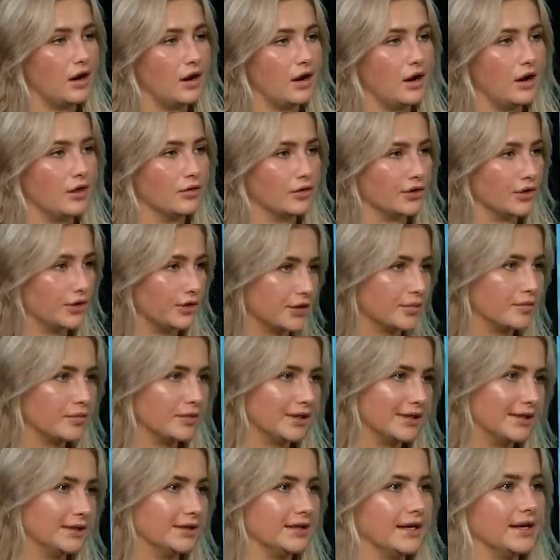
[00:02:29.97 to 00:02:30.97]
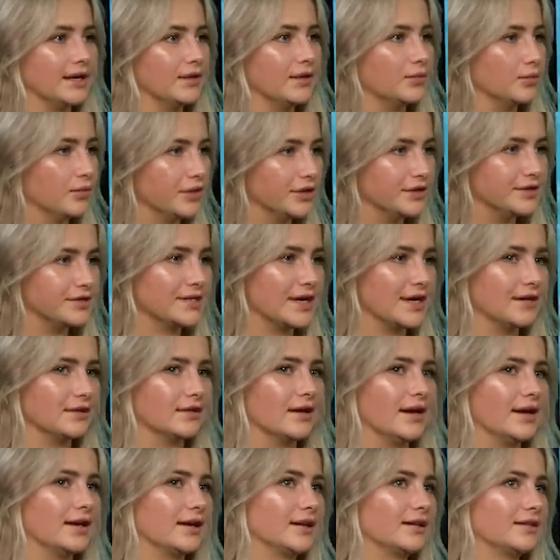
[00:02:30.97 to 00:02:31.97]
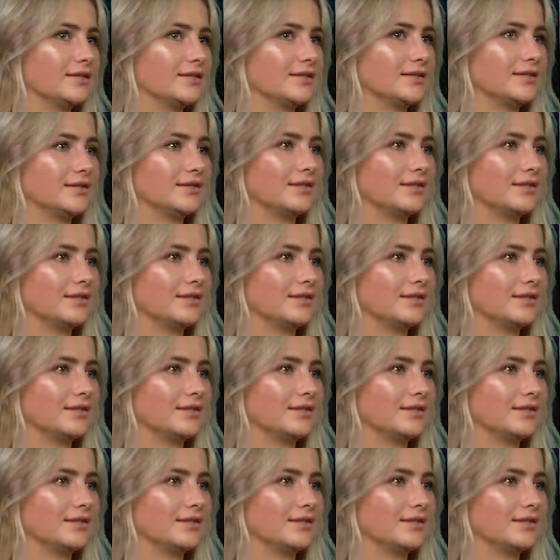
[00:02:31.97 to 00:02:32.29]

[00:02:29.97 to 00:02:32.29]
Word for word: I'll go completely inwards and like